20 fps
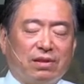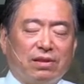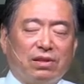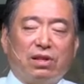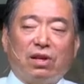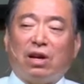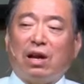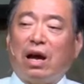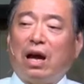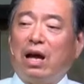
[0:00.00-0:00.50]

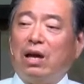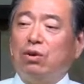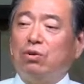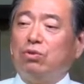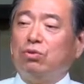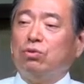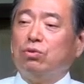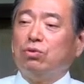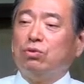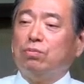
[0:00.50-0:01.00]
The guy
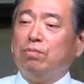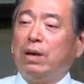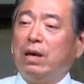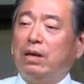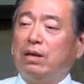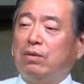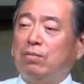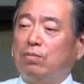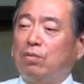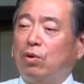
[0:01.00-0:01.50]
who, who
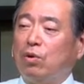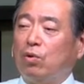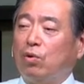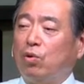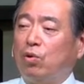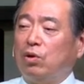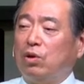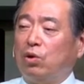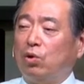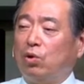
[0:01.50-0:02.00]
made a
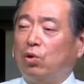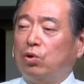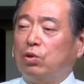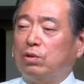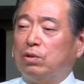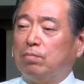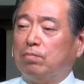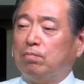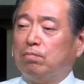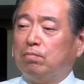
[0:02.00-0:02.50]
whole, whole
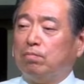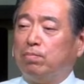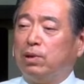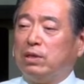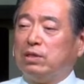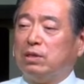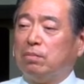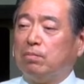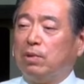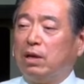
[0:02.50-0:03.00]

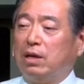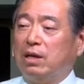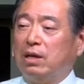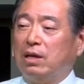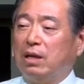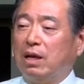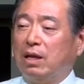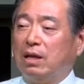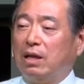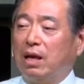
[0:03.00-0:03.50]
bunch of money
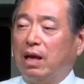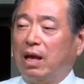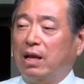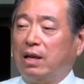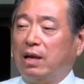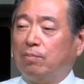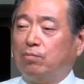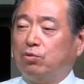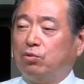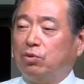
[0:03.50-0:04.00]
and end
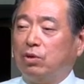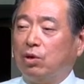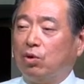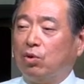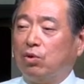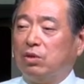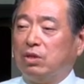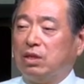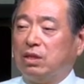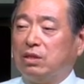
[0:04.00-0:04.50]
up doing
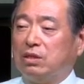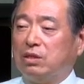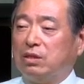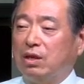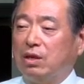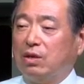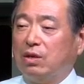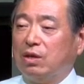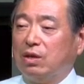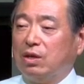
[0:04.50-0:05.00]
all these
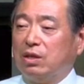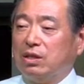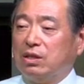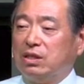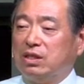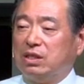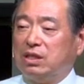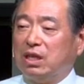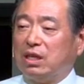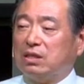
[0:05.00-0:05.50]

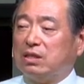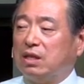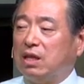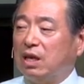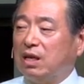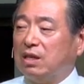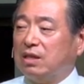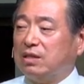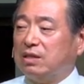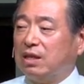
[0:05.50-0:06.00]
sick
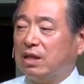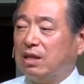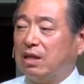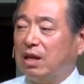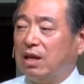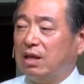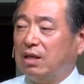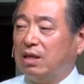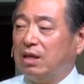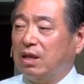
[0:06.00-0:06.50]
things and
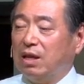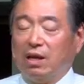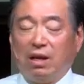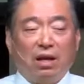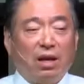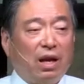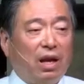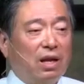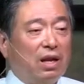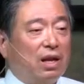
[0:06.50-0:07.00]
then
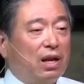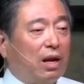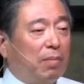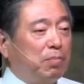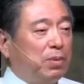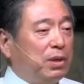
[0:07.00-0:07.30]
ended up